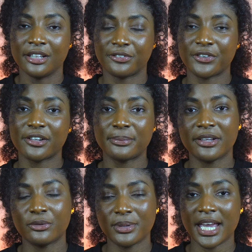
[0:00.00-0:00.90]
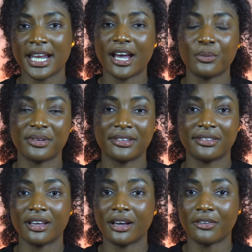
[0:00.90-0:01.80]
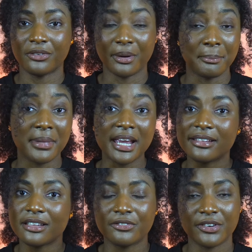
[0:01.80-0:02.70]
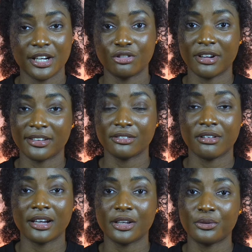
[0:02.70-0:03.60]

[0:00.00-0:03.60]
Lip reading: The first place we ate at was this amazing French restaurant.